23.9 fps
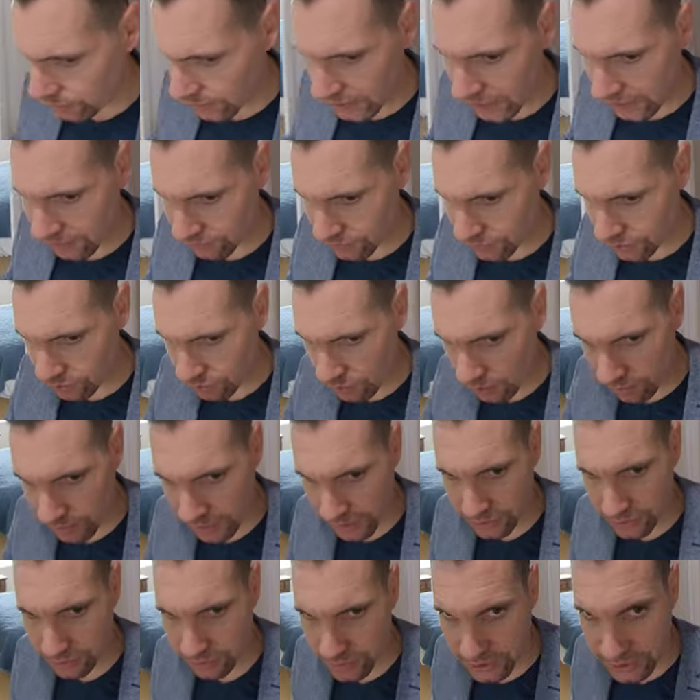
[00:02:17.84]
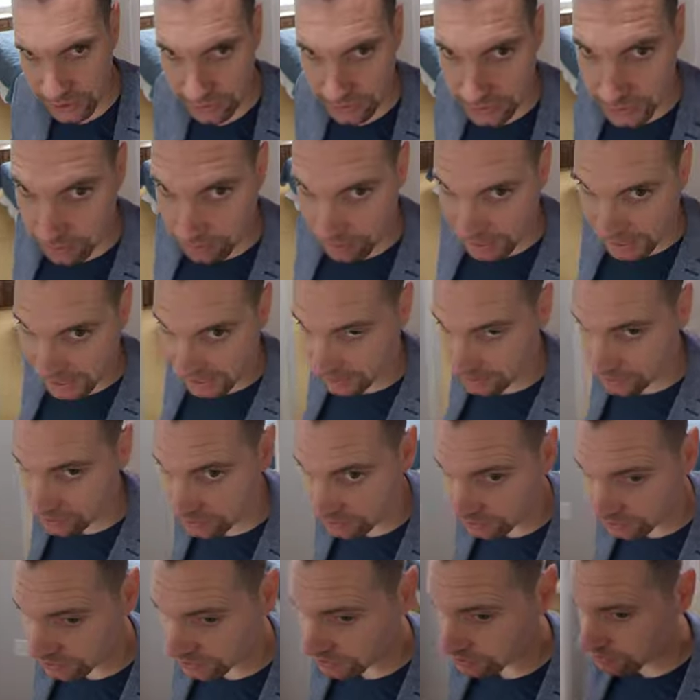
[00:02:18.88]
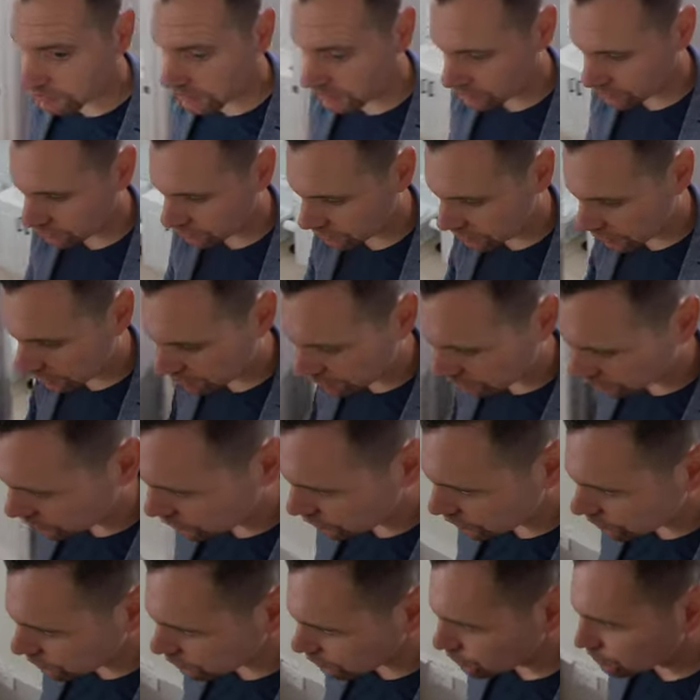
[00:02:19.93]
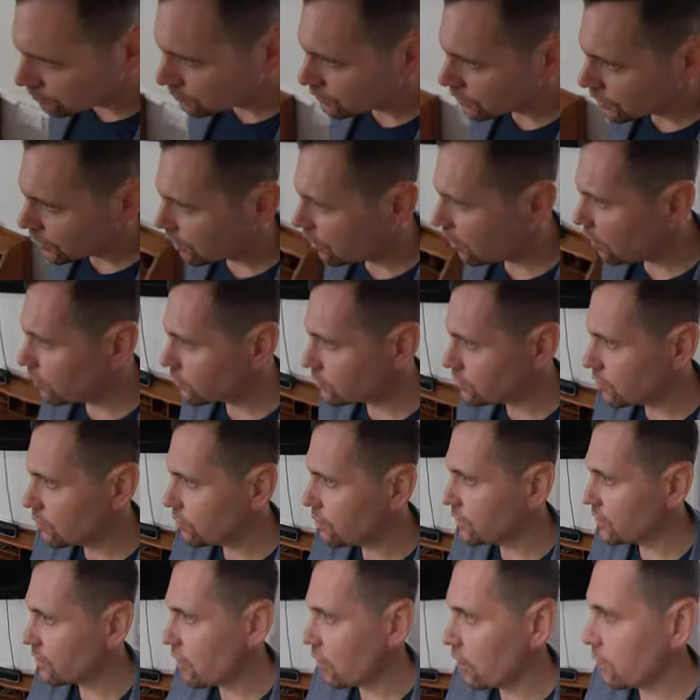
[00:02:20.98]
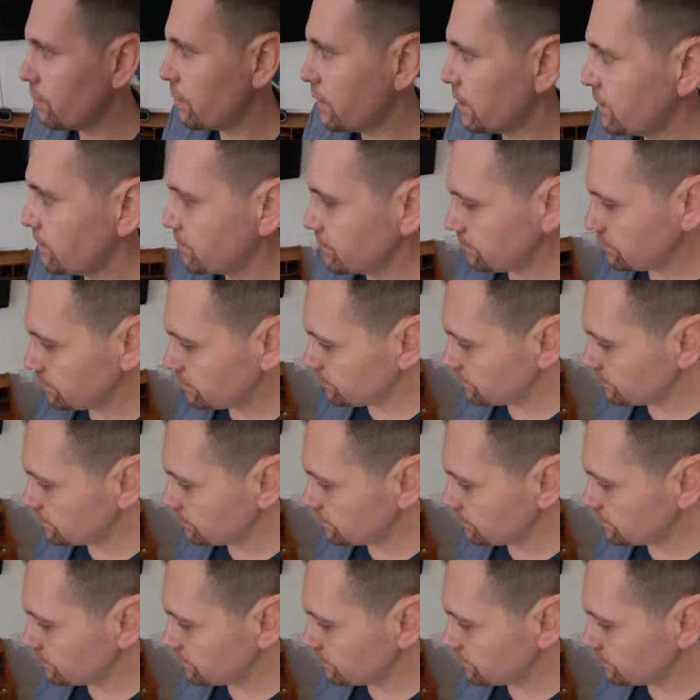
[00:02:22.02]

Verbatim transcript: we have two more bedrooms here in the back. So this is bedroom number two, also with carpet,